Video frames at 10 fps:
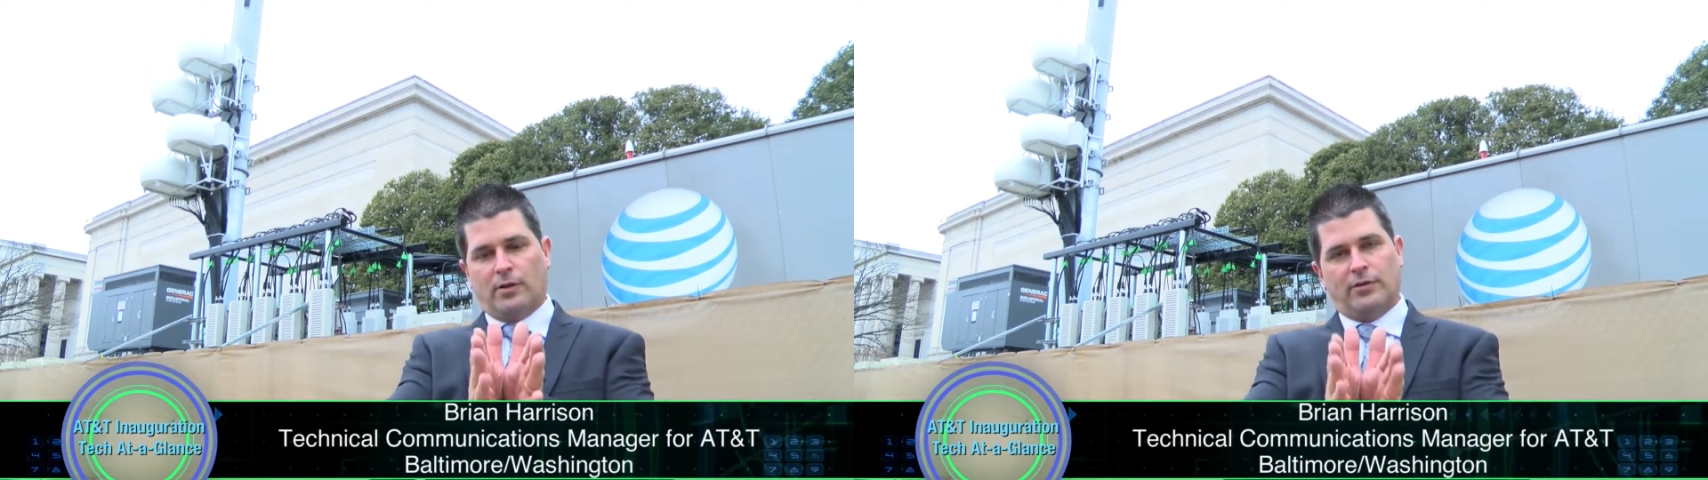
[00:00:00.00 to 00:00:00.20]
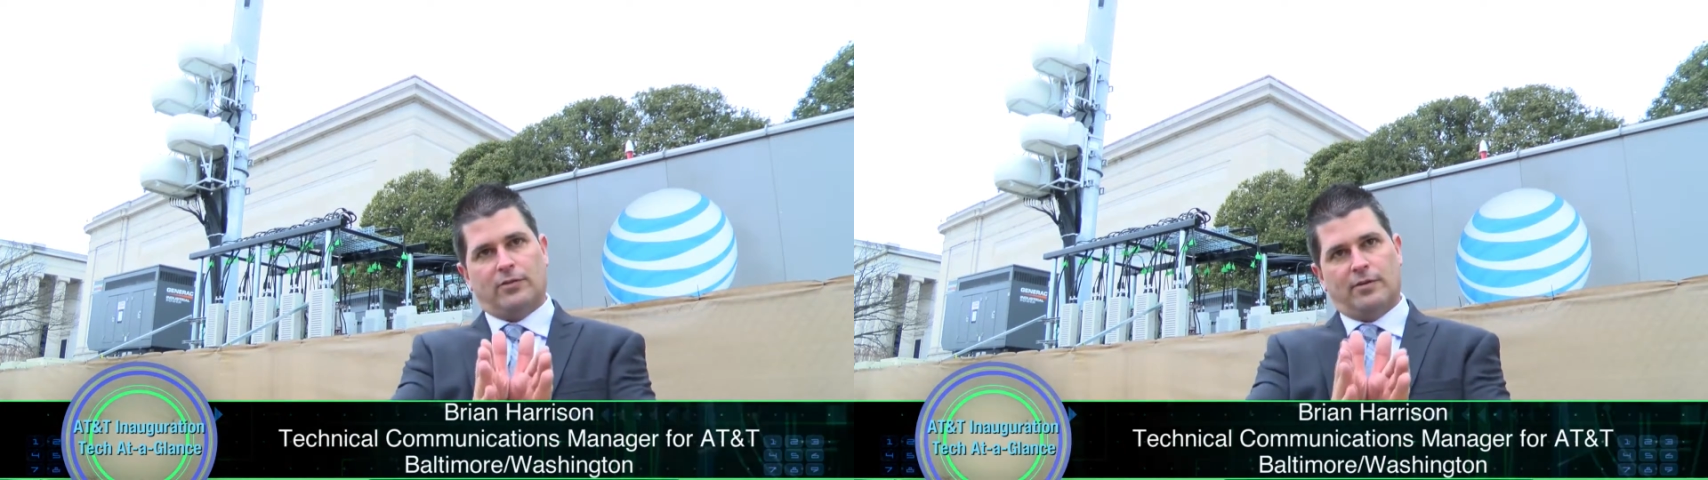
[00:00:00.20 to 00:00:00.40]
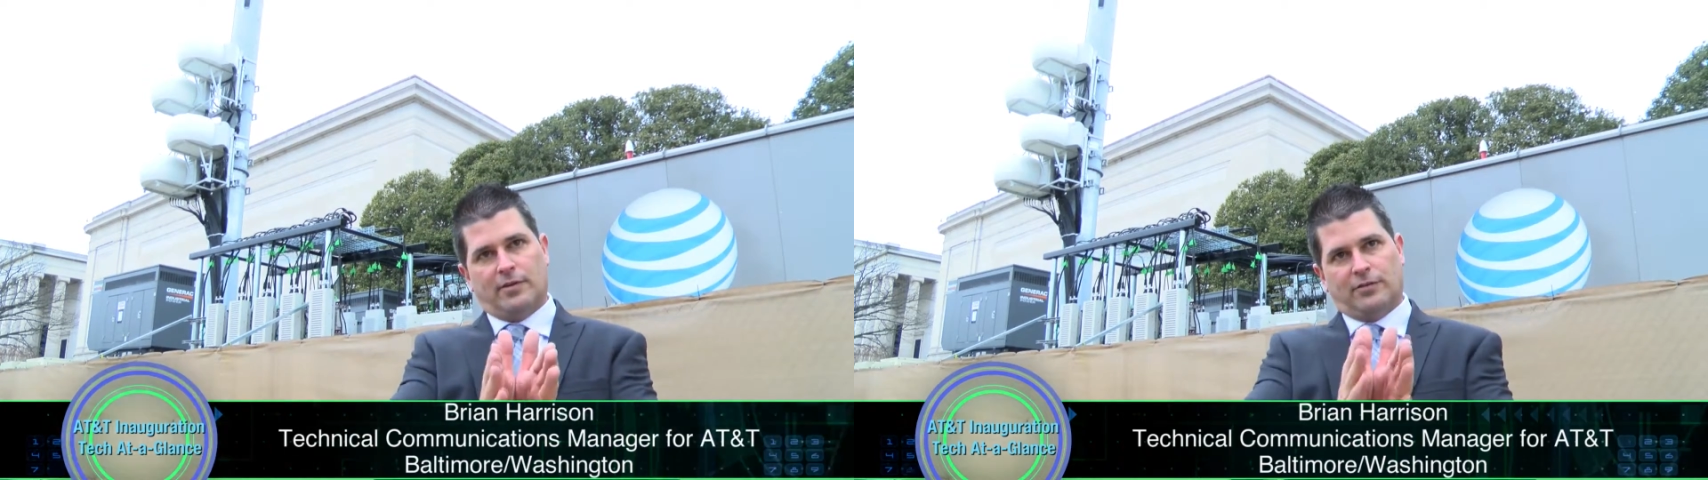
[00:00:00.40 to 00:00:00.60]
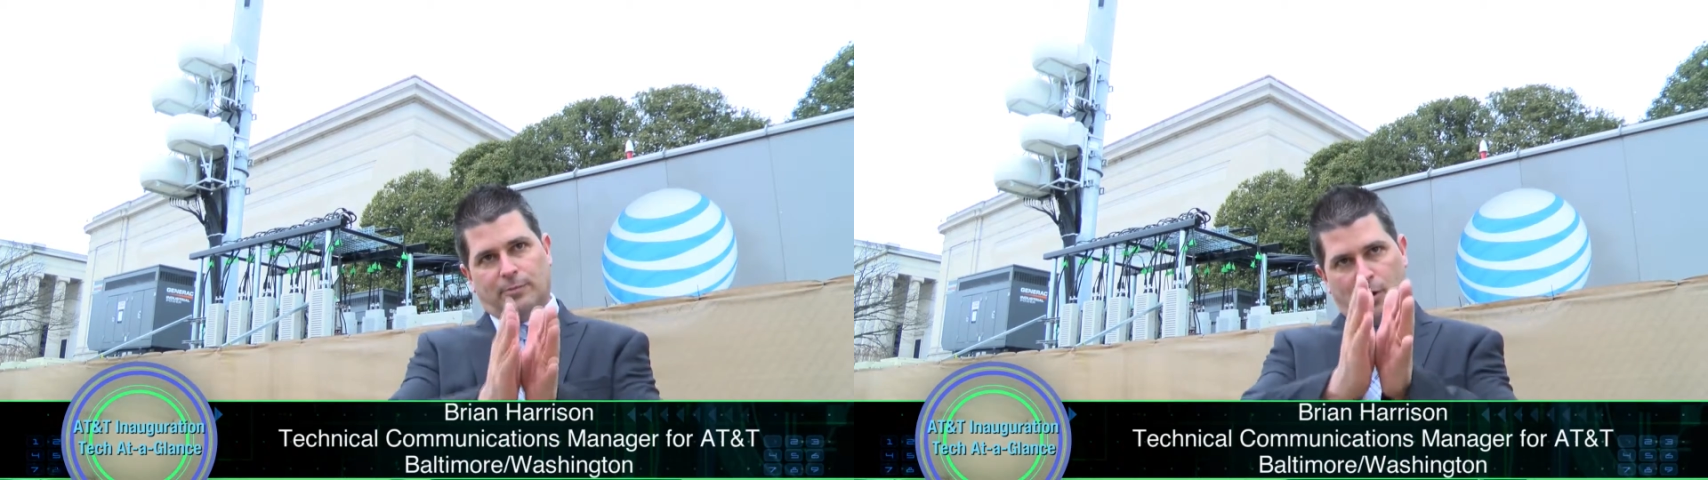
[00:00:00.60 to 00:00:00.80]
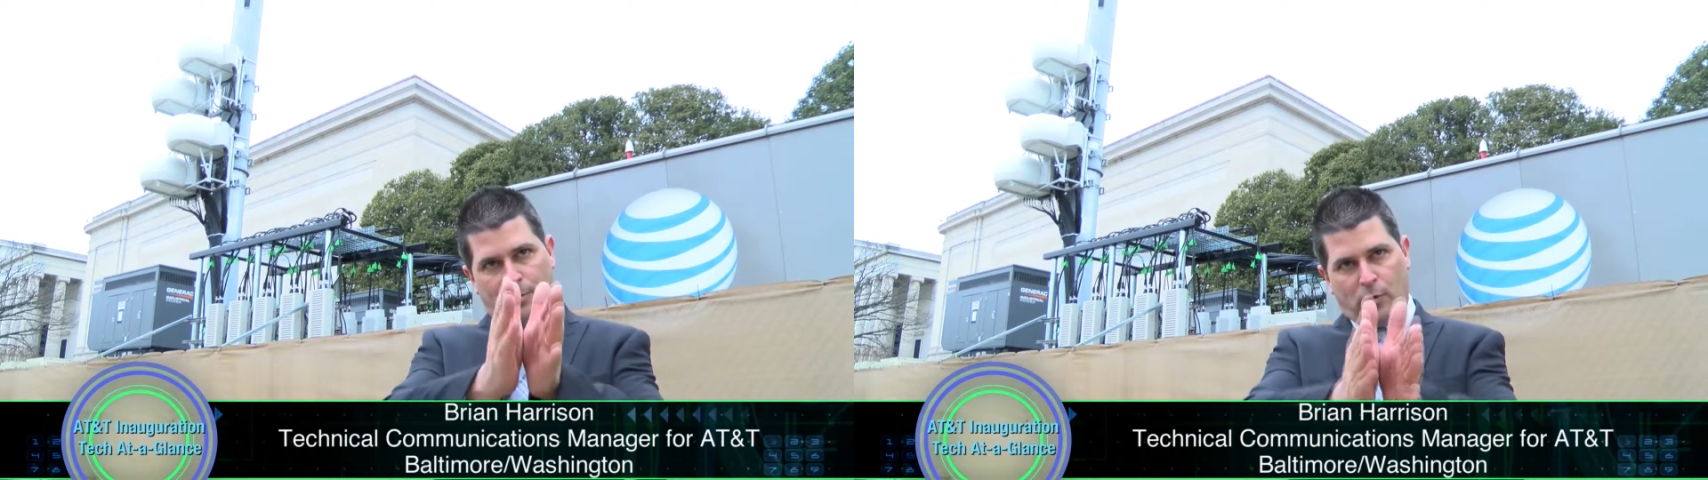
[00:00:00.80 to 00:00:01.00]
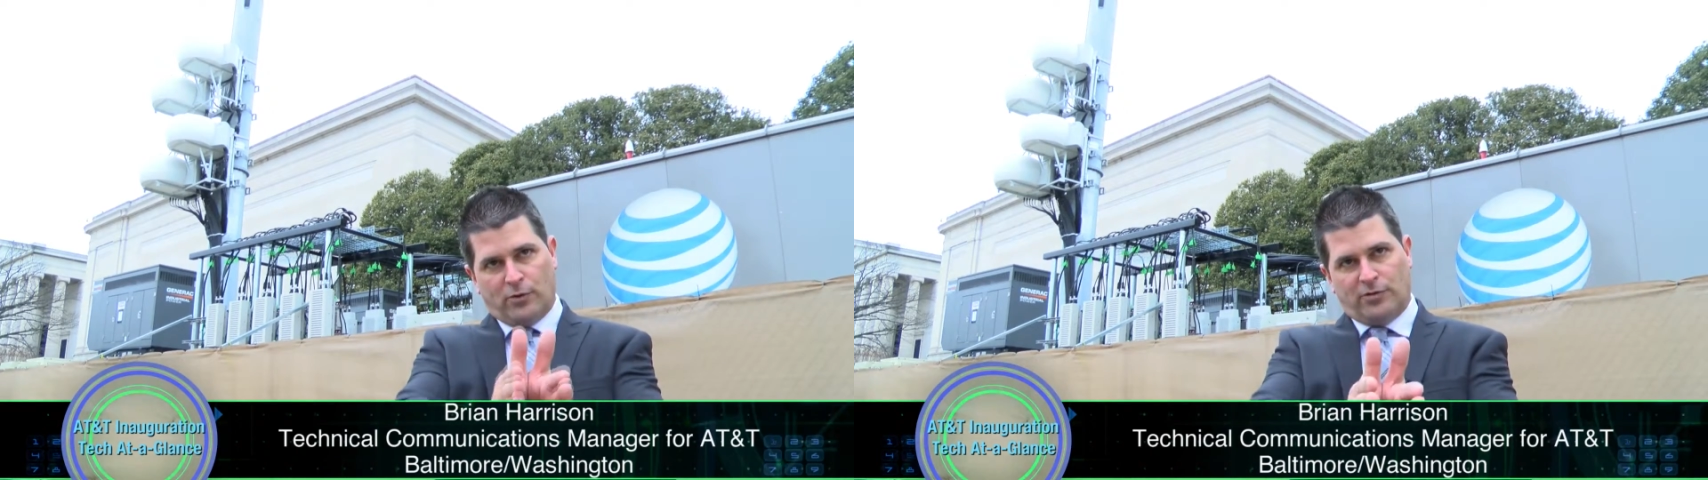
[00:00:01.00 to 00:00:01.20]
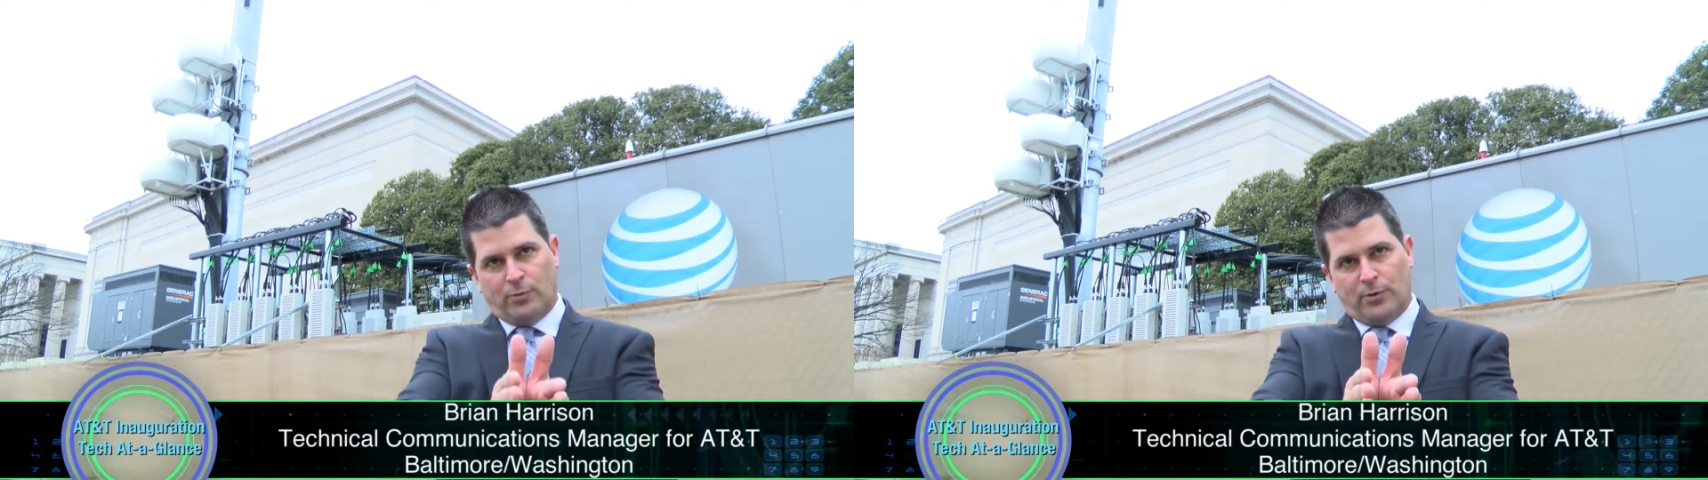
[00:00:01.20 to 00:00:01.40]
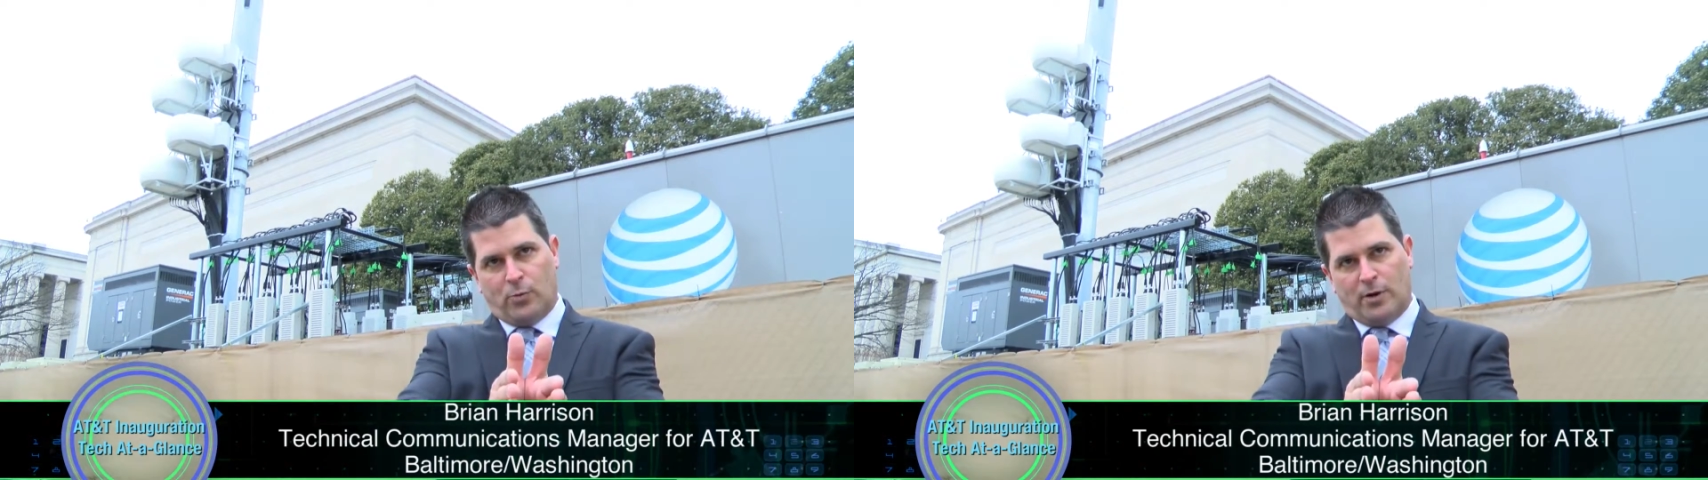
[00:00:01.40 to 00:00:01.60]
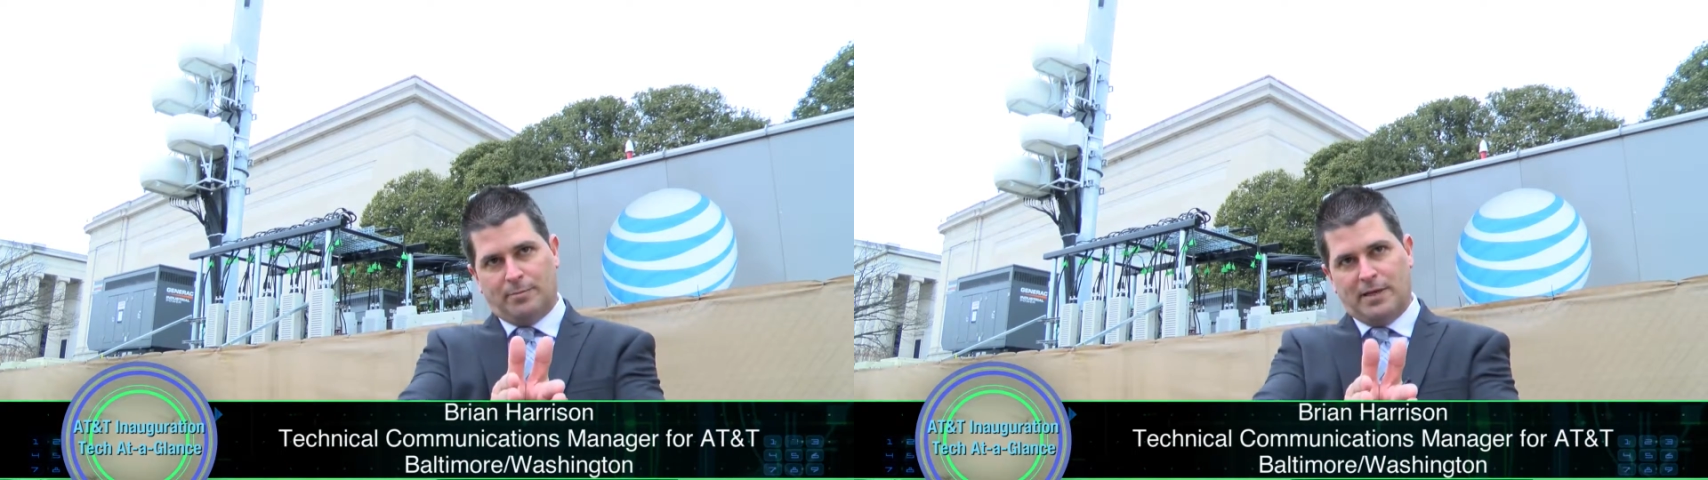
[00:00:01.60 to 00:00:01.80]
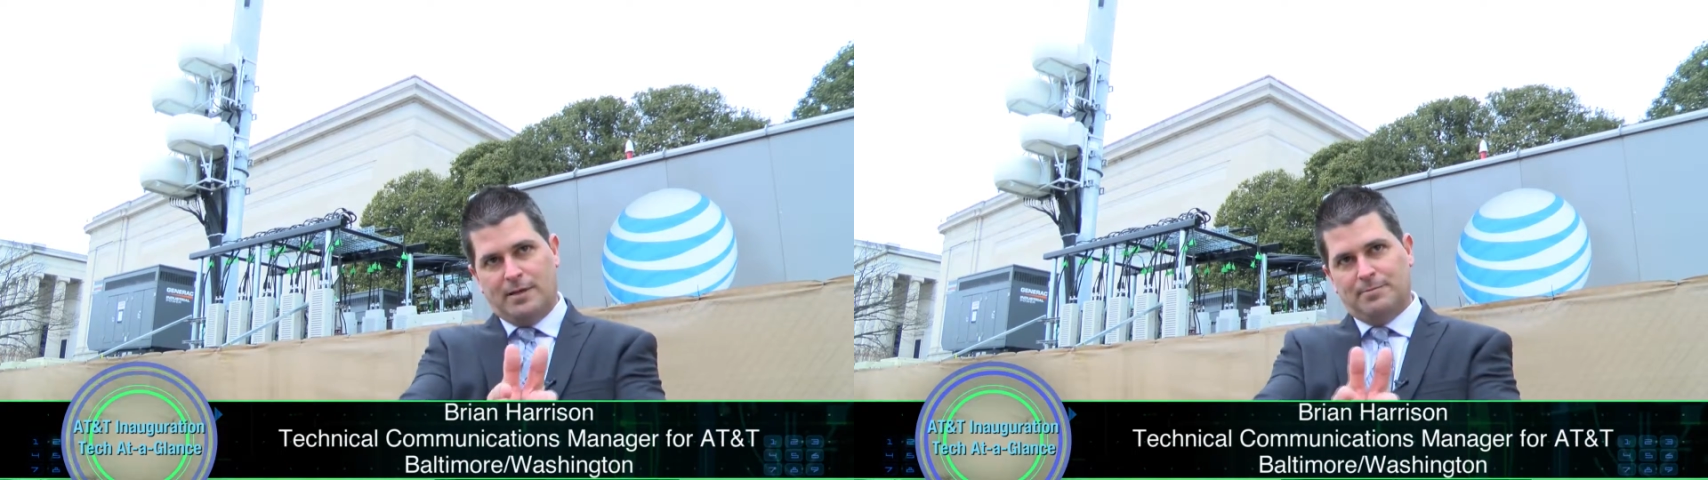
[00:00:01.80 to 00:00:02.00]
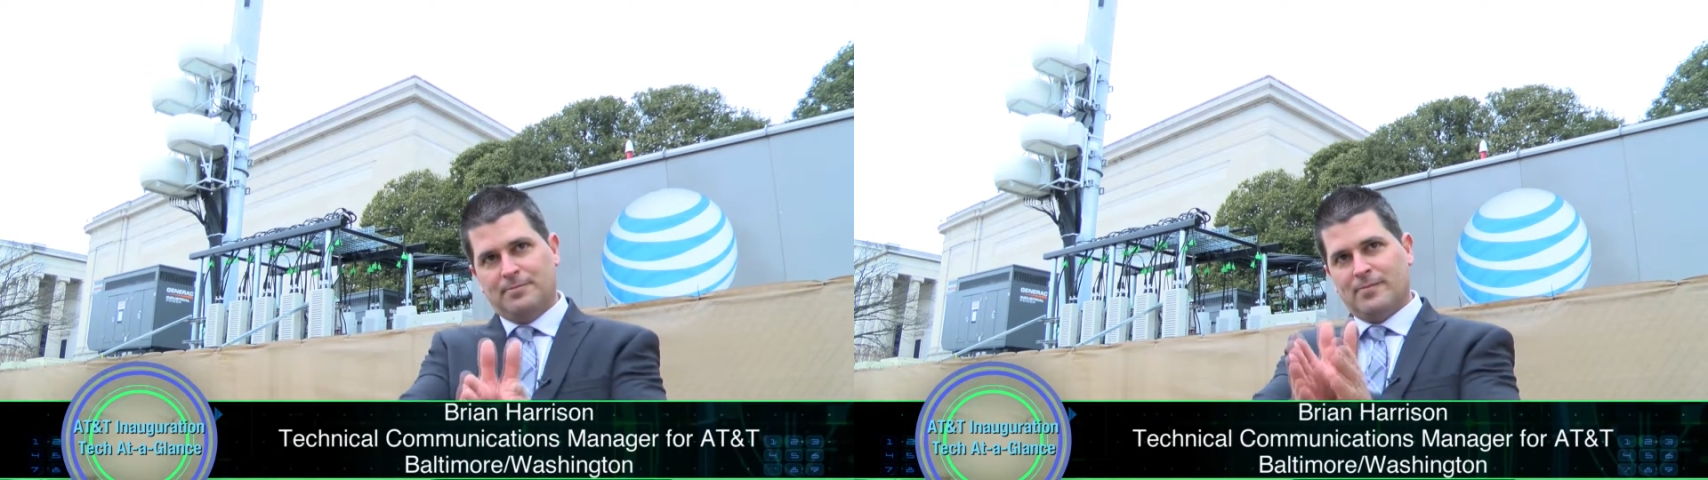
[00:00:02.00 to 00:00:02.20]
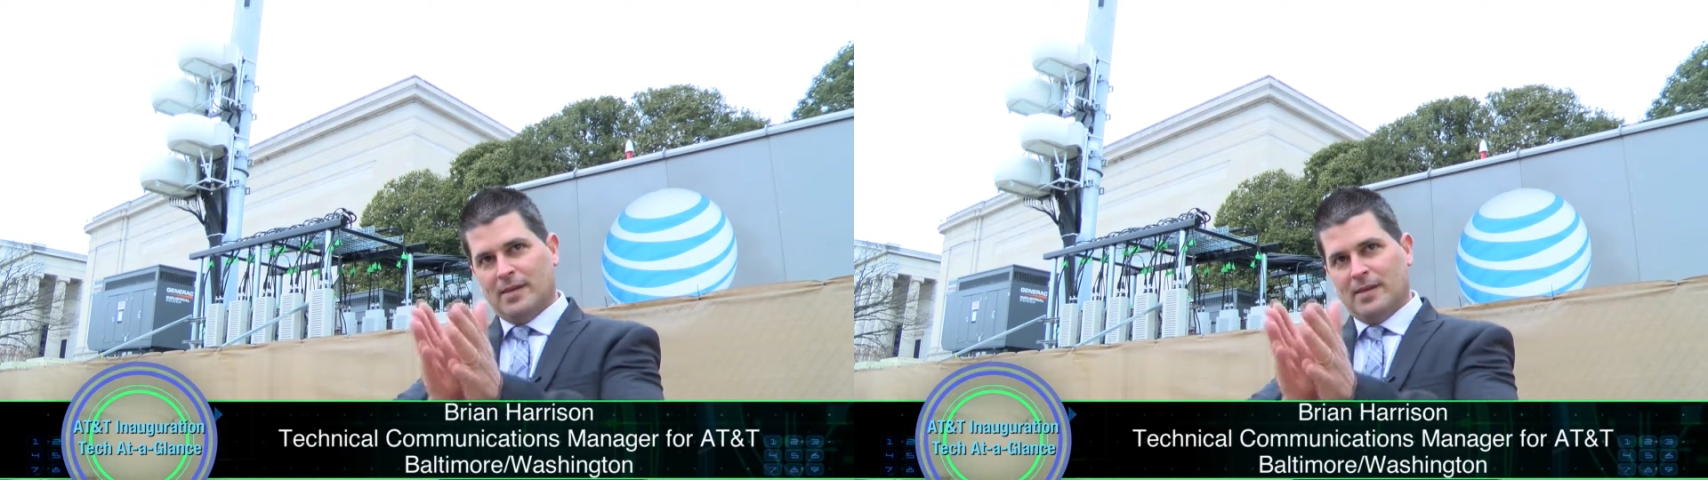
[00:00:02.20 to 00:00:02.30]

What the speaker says: only serving a small portion with one beam